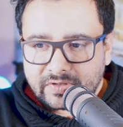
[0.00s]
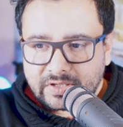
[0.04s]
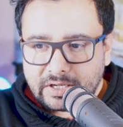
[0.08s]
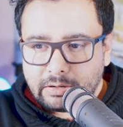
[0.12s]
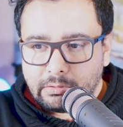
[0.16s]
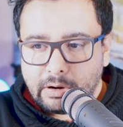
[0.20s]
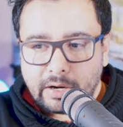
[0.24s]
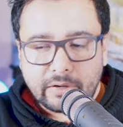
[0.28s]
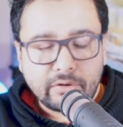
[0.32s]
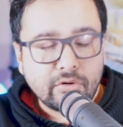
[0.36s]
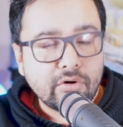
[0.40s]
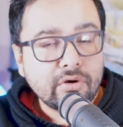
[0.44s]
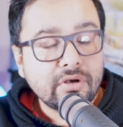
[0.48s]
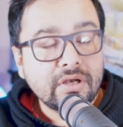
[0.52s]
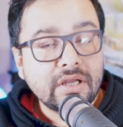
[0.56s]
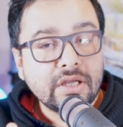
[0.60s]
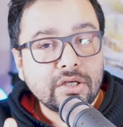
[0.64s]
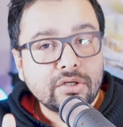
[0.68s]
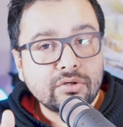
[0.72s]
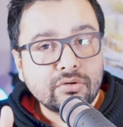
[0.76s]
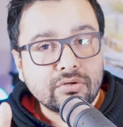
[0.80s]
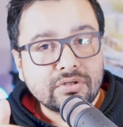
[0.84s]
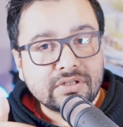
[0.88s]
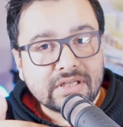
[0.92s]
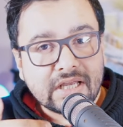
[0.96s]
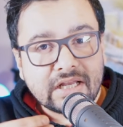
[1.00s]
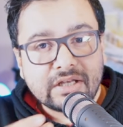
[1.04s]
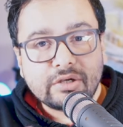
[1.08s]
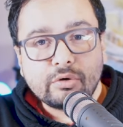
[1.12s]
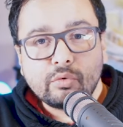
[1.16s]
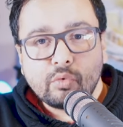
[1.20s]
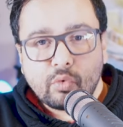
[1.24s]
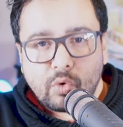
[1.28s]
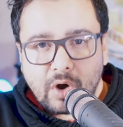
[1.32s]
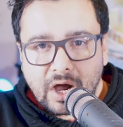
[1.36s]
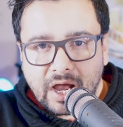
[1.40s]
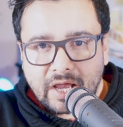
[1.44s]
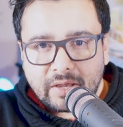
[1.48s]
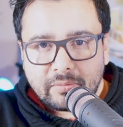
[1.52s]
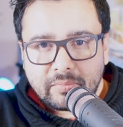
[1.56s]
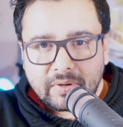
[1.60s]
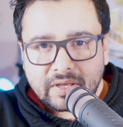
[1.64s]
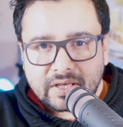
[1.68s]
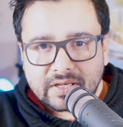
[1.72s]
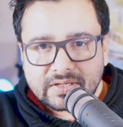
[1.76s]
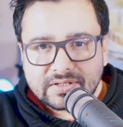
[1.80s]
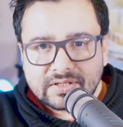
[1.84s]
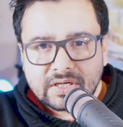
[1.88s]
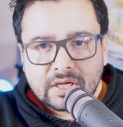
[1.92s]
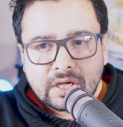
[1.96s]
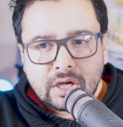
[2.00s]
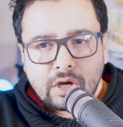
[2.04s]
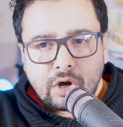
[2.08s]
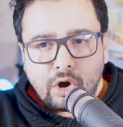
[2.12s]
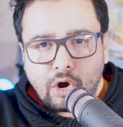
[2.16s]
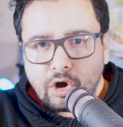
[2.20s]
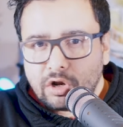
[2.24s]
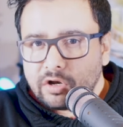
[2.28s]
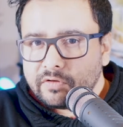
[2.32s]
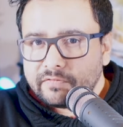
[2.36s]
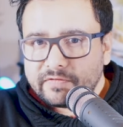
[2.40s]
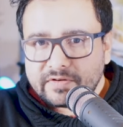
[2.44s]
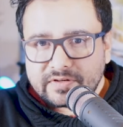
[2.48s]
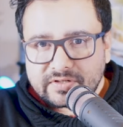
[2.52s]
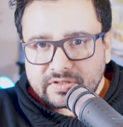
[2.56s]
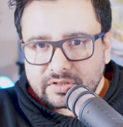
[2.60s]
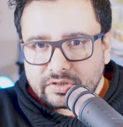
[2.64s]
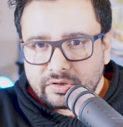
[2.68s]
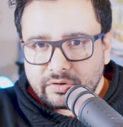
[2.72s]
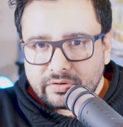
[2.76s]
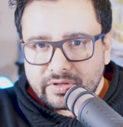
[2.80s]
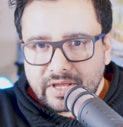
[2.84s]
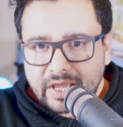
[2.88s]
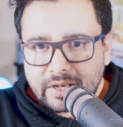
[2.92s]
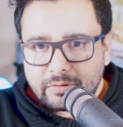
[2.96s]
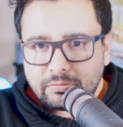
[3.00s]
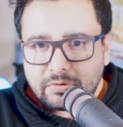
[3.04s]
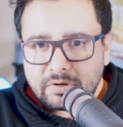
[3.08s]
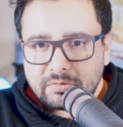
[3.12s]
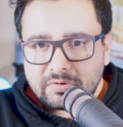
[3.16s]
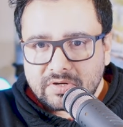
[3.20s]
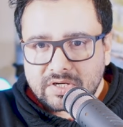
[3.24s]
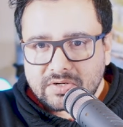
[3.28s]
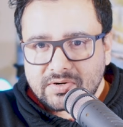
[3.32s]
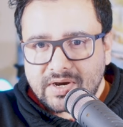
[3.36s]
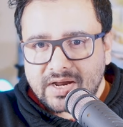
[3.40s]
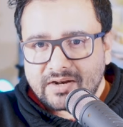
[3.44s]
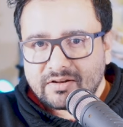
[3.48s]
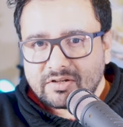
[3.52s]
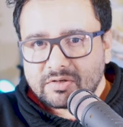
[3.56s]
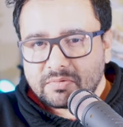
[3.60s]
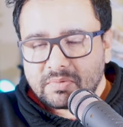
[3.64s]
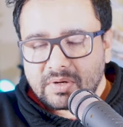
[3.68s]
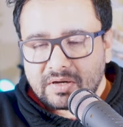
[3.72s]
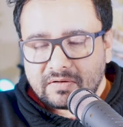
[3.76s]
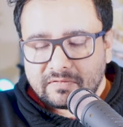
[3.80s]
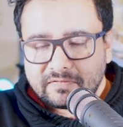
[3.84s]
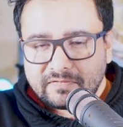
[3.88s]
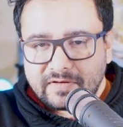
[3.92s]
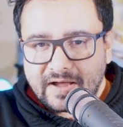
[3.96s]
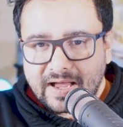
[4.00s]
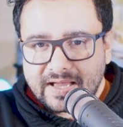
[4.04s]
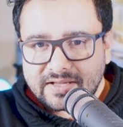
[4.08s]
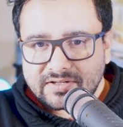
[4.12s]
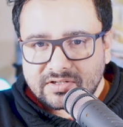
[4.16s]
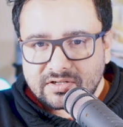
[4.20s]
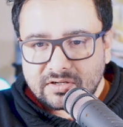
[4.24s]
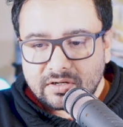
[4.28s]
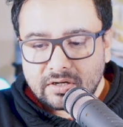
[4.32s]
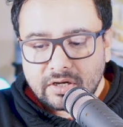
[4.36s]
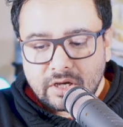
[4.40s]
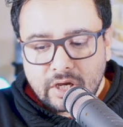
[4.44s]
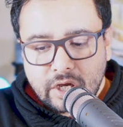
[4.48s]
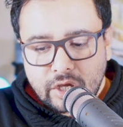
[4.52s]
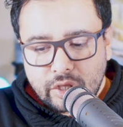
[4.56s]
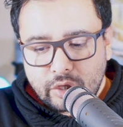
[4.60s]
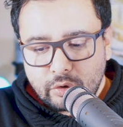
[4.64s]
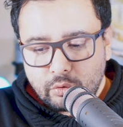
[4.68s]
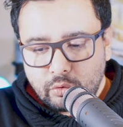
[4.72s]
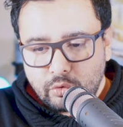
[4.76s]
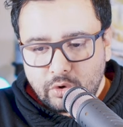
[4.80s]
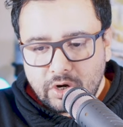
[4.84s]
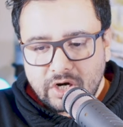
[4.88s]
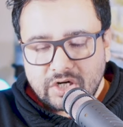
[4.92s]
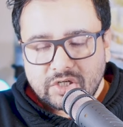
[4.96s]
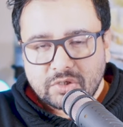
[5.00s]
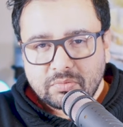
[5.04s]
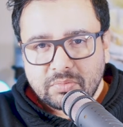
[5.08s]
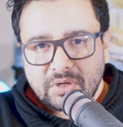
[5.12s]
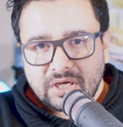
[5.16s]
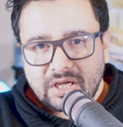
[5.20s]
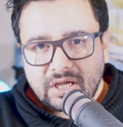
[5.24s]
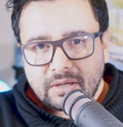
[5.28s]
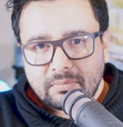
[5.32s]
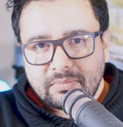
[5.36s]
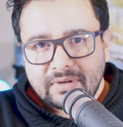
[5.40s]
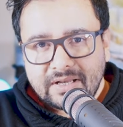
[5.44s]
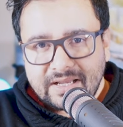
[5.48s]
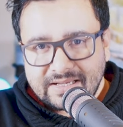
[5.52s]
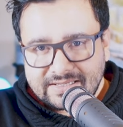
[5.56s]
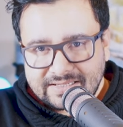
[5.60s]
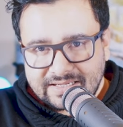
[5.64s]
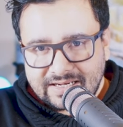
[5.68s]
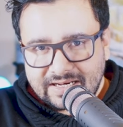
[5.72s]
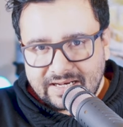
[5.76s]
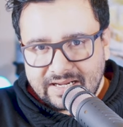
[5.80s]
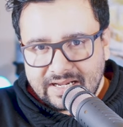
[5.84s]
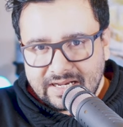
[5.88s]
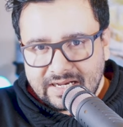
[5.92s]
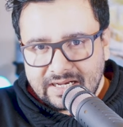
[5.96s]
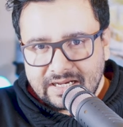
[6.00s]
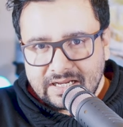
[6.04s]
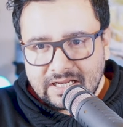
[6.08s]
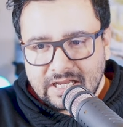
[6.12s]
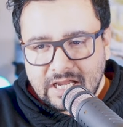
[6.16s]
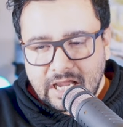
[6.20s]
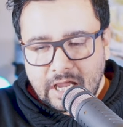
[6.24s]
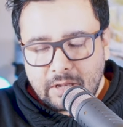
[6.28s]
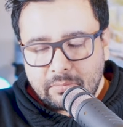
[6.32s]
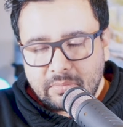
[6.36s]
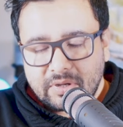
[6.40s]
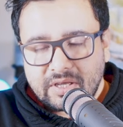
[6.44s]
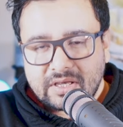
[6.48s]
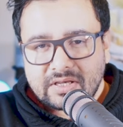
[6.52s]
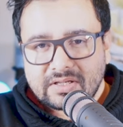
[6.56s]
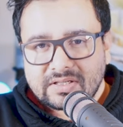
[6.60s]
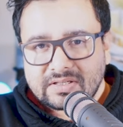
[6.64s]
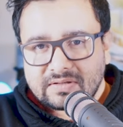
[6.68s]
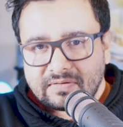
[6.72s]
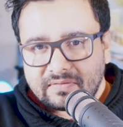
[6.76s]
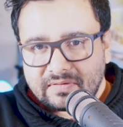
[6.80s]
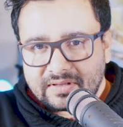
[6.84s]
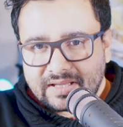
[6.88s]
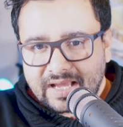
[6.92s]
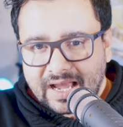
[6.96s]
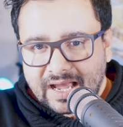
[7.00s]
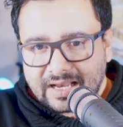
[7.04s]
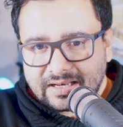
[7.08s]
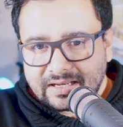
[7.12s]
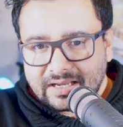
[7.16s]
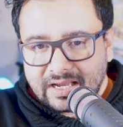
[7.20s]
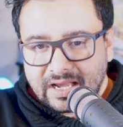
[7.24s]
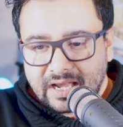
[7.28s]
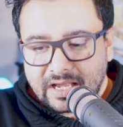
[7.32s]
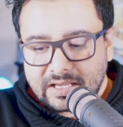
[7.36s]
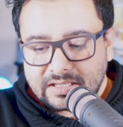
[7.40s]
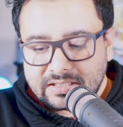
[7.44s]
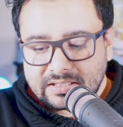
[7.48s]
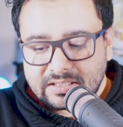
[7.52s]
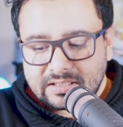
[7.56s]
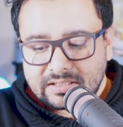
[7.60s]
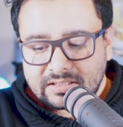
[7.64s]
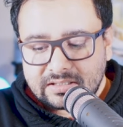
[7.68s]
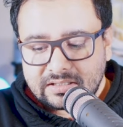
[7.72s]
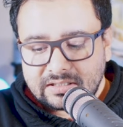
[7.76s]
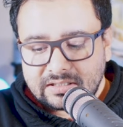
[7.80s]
Now, I don't need to tell you why, because all of us know that when we try to speak faster, the words become less clear, and because of that, it's